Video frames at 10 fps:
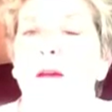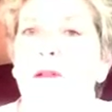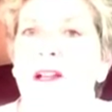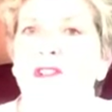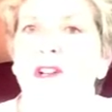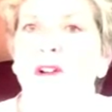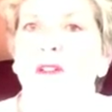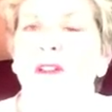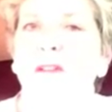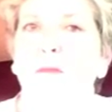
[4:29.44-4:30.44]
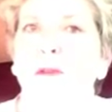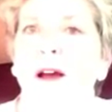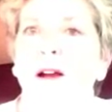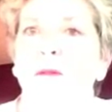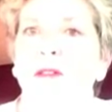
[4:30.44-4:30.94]
Please share this
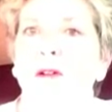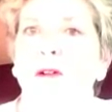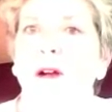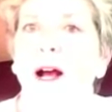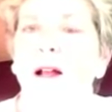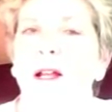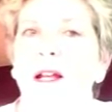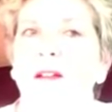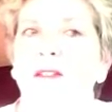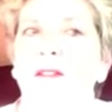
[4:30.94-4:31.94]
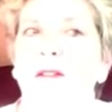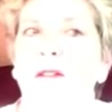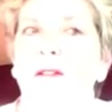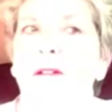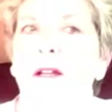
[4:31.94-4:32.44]
blog with your colleagues
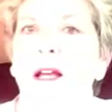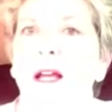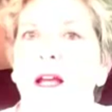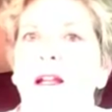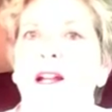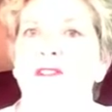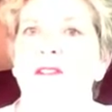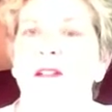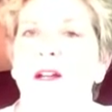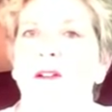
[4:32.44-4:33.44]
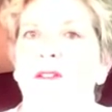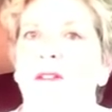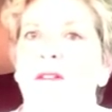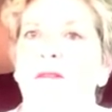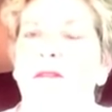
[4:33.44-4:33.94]
and legislators.